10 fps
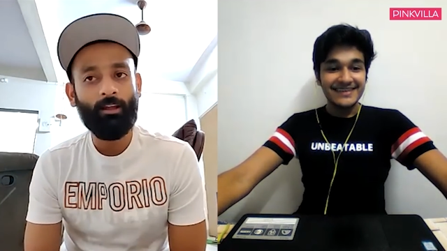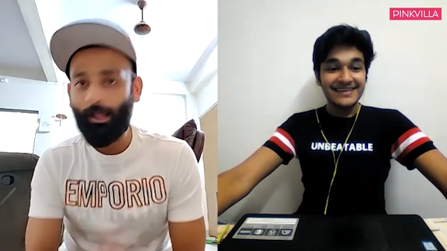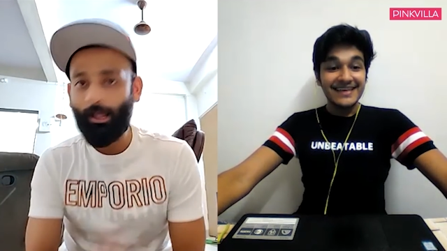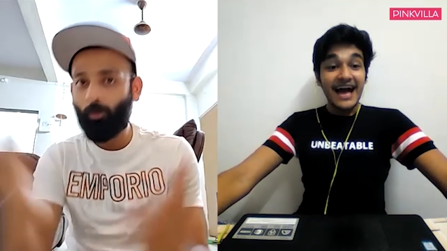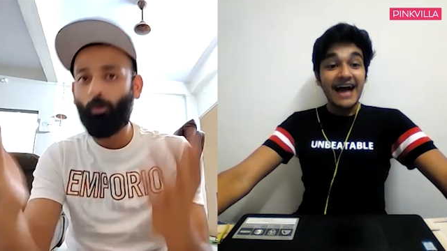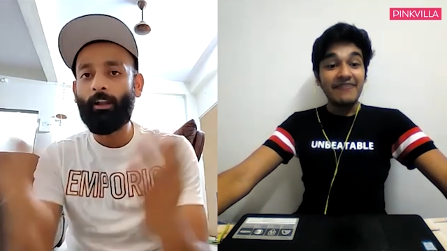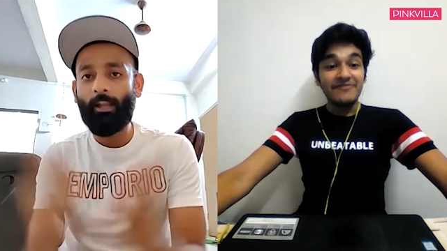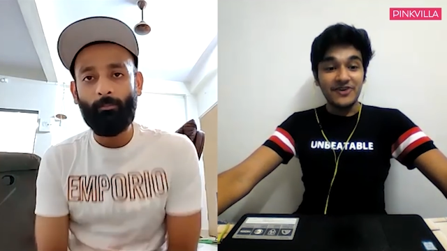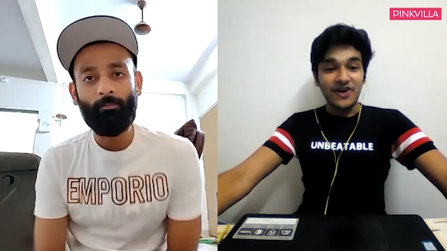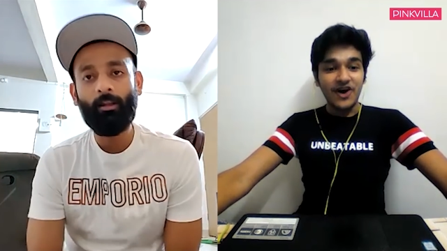Speaker 1: and the whole
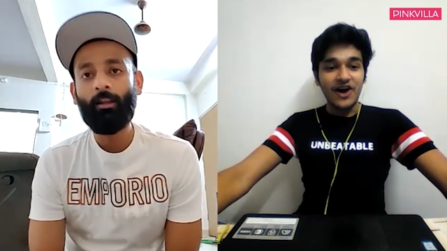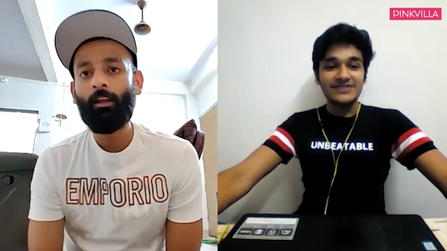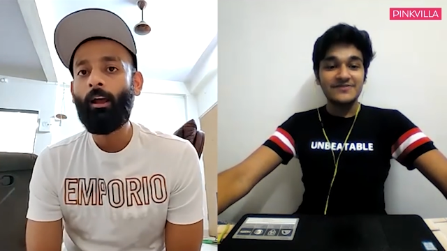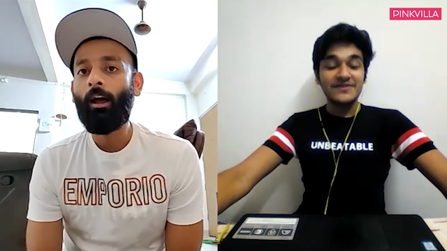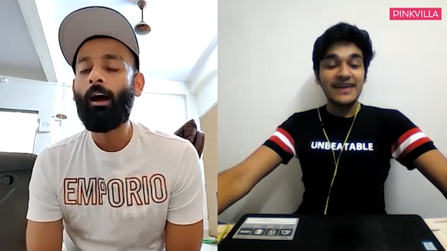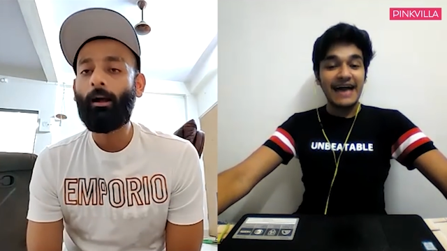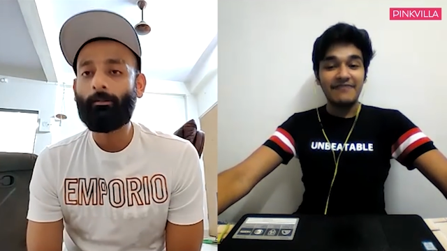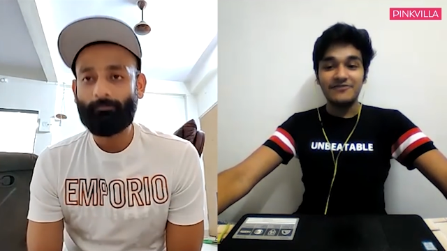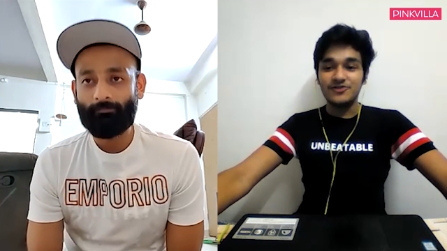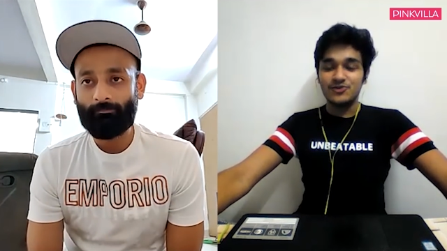team. Of course, we
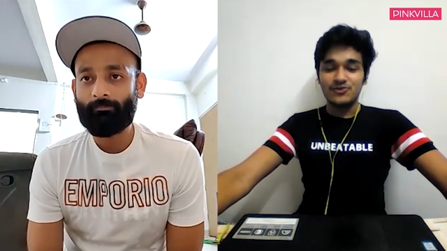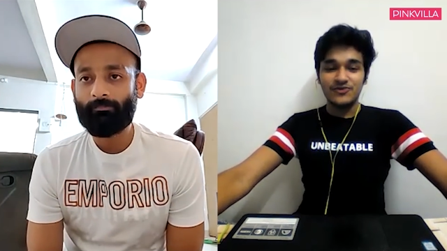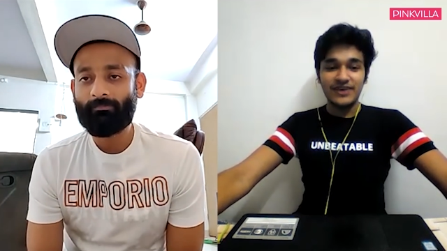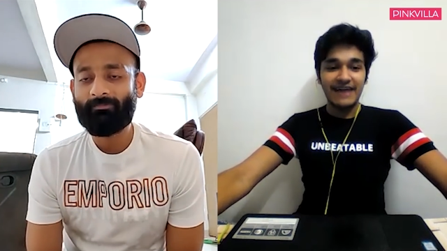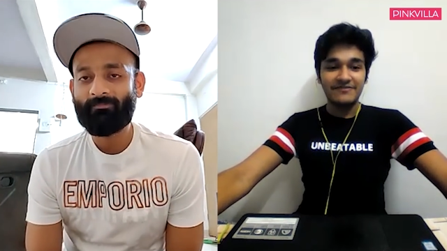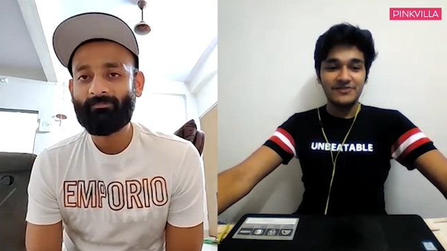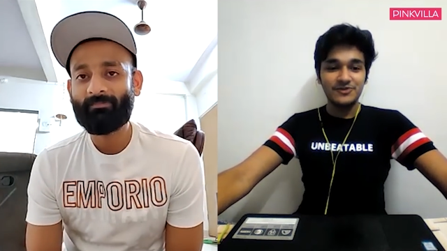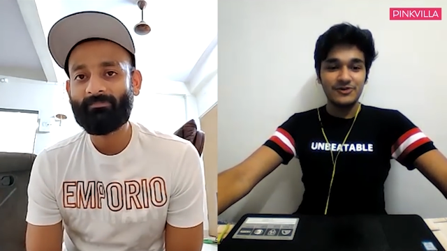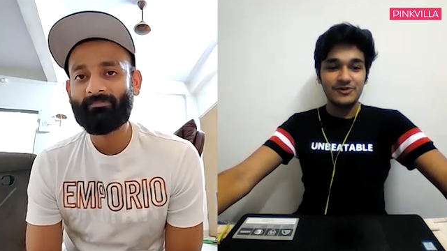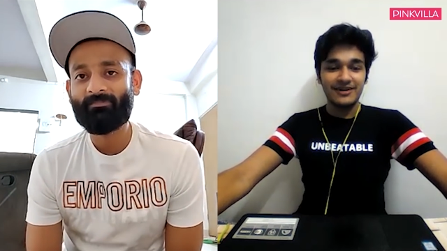have
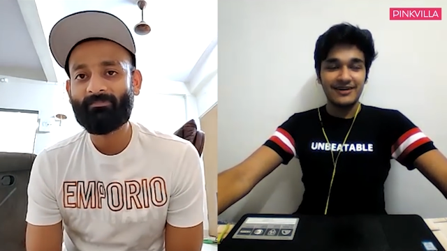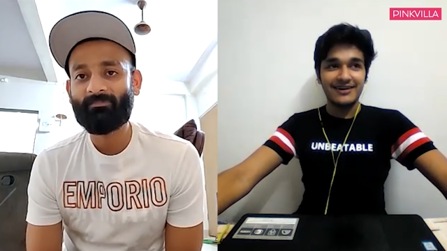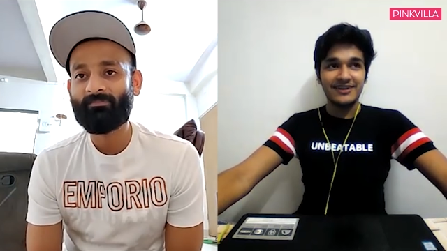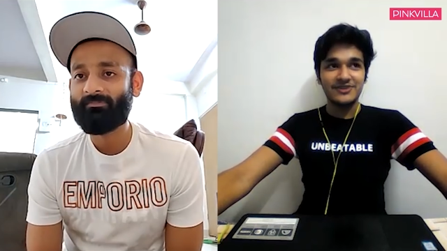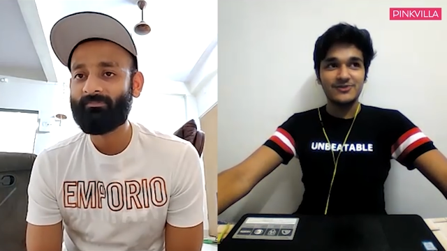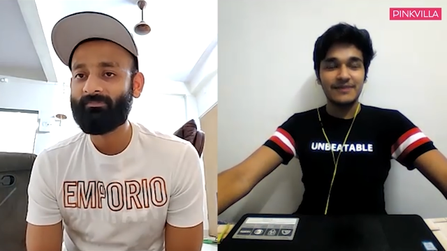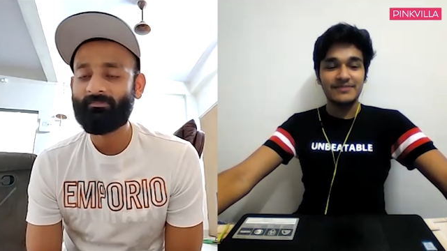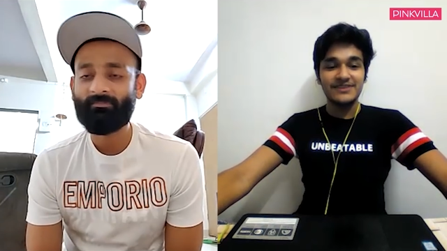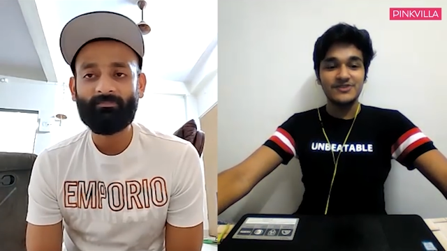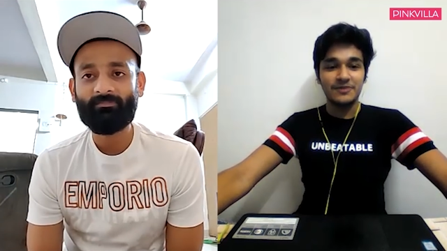to do
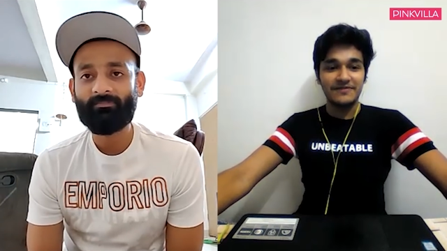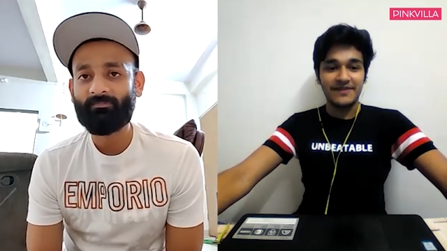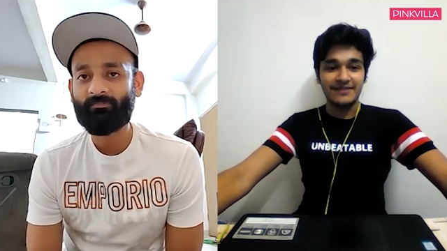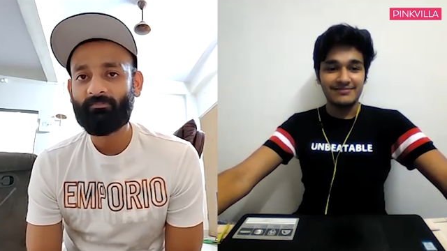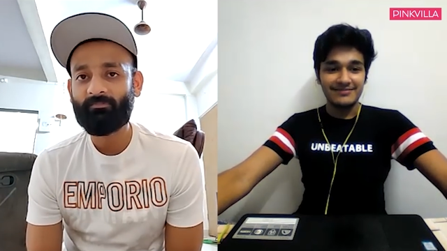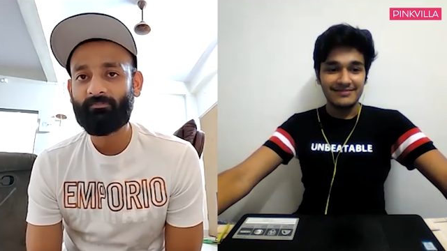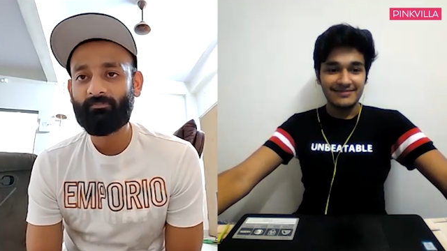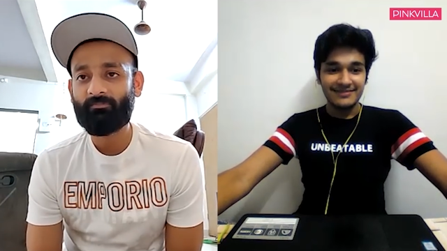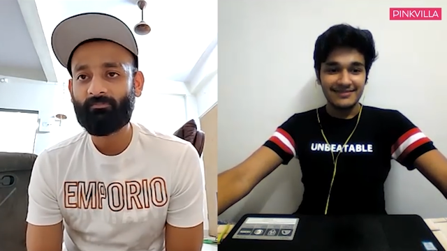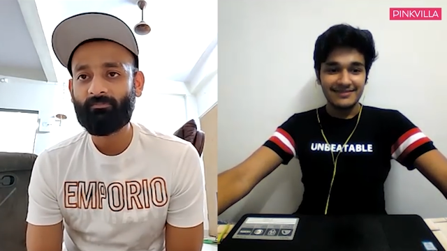something super fun.
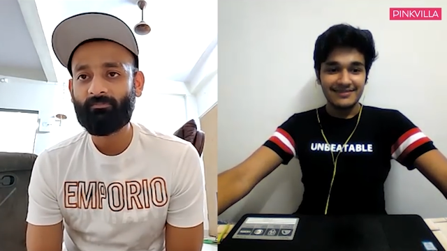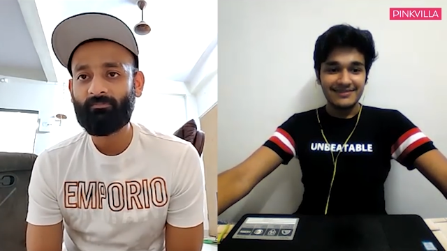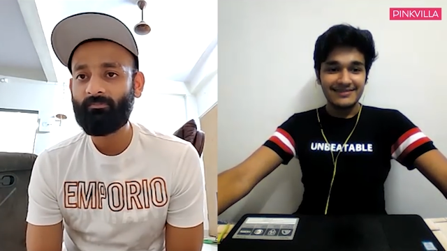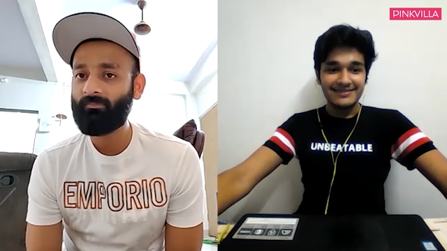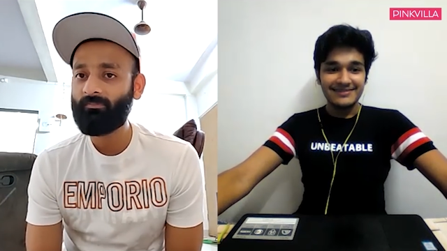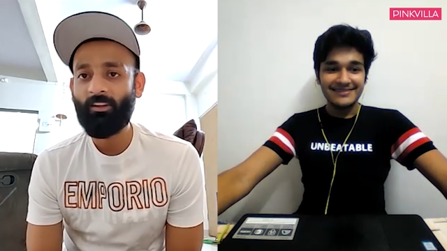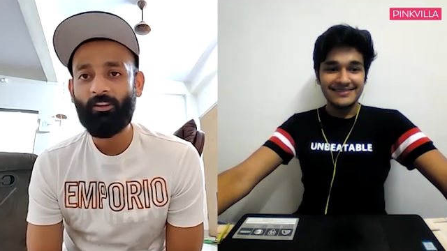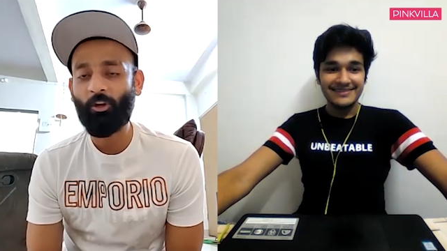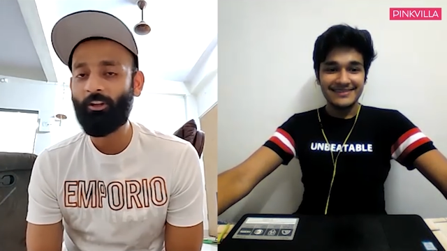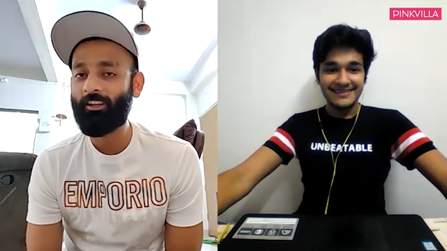
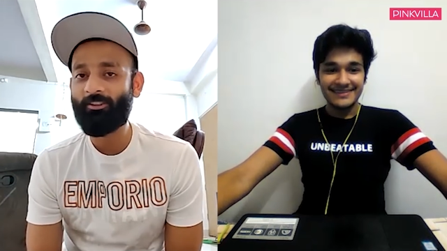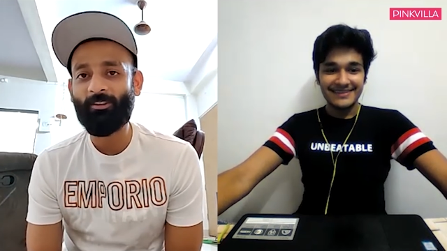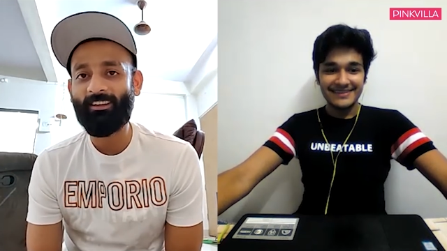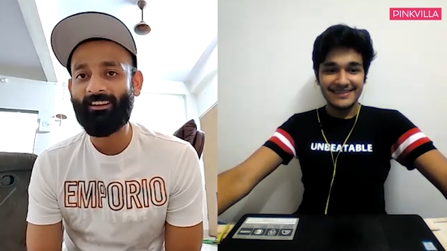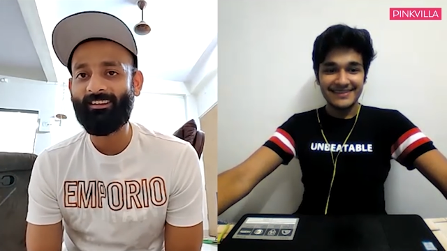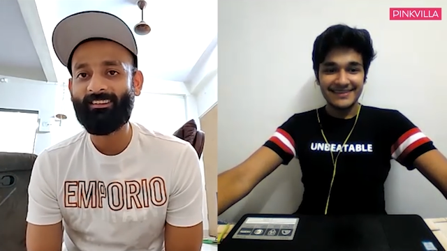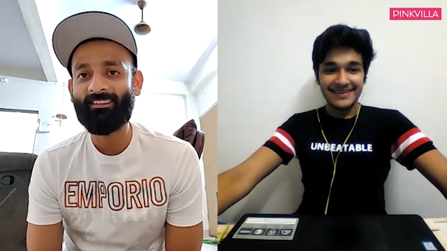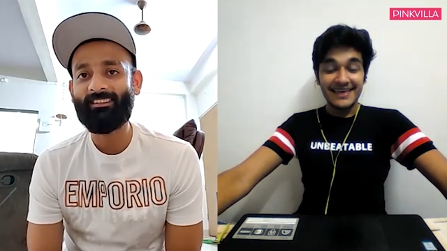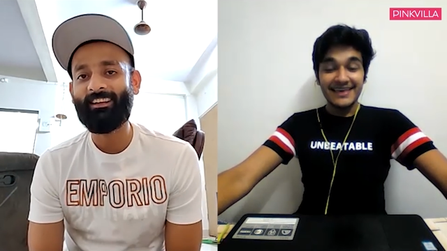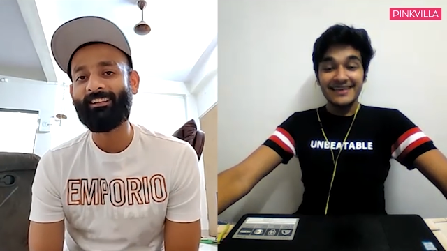
Speaker 2: Sure thing.
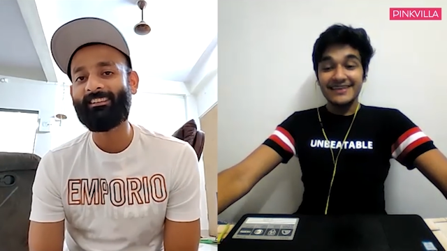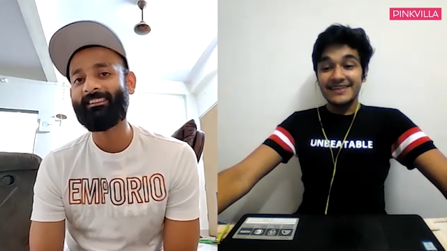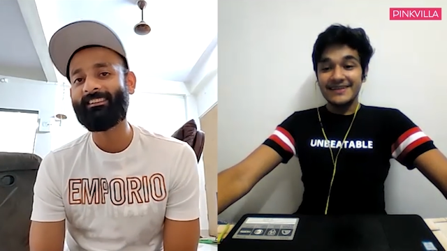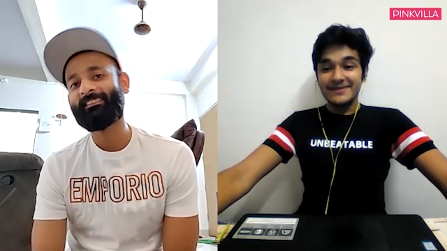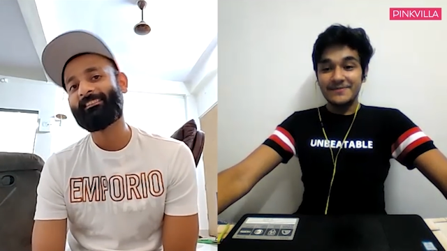Thanks.